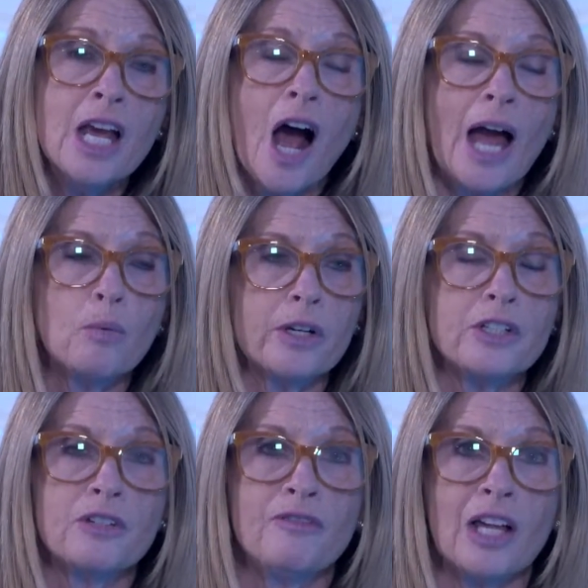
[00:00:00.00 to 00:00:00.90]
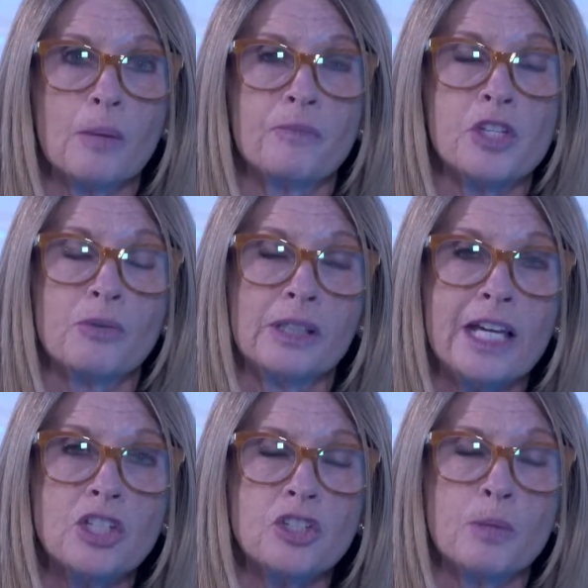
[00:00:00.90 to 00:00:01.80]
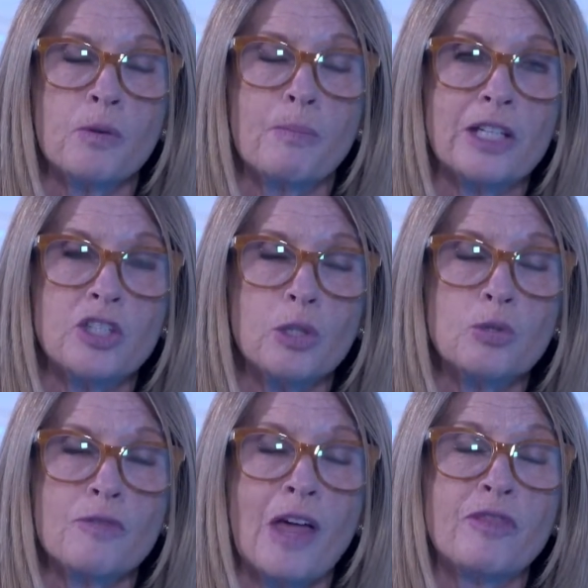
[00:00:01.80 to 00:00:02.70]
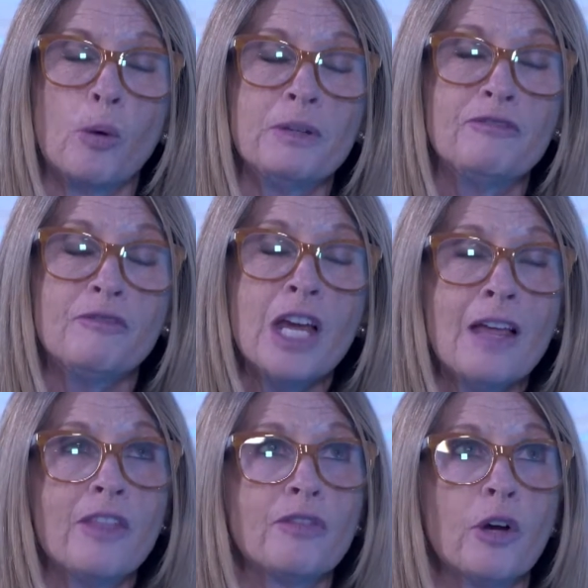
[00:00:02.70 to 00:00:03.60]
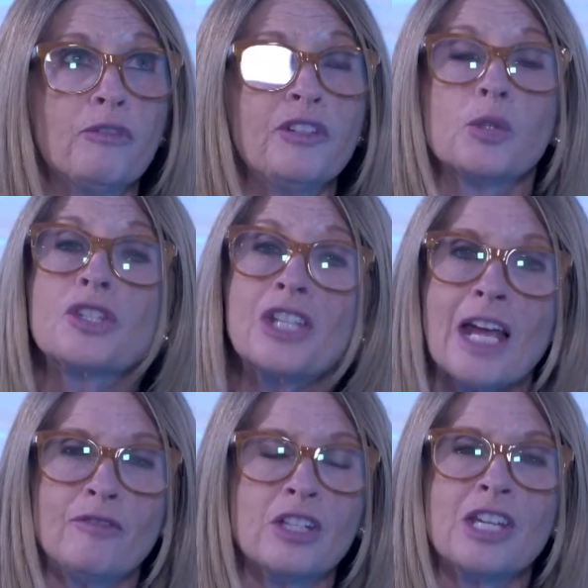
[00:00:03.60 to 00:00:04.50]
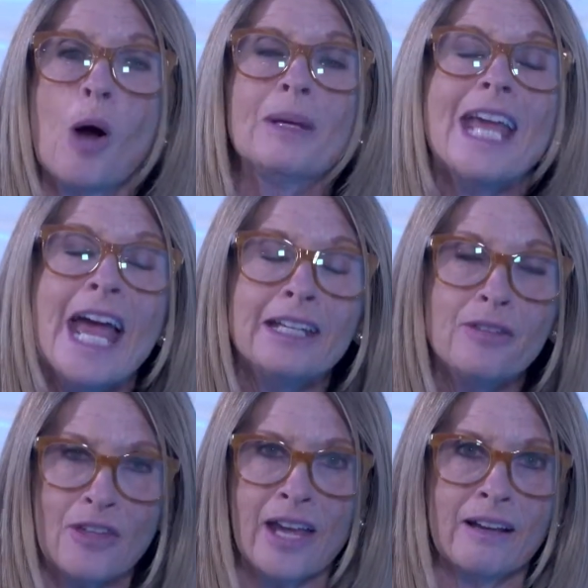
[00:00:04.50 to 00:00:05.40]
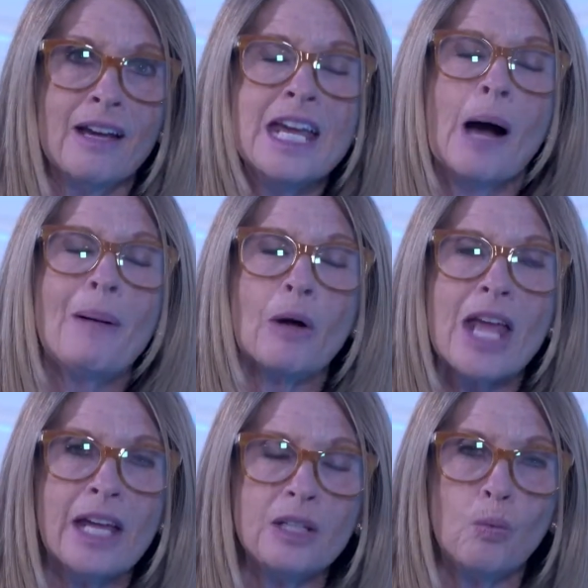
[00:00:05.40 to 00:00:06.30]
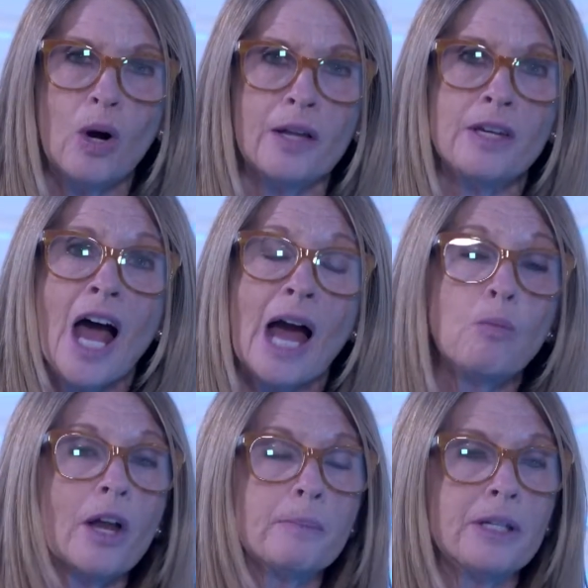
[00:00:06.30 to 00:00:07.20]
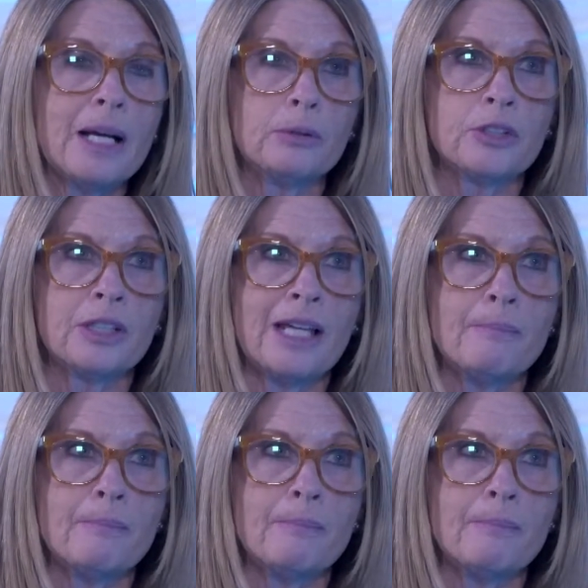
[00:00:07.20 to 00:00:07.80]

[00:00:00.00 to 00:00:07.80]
I want to develop this relationship with my children that they'll be, that they'll feel safe to tell me anything about anyone. I want to be able to let my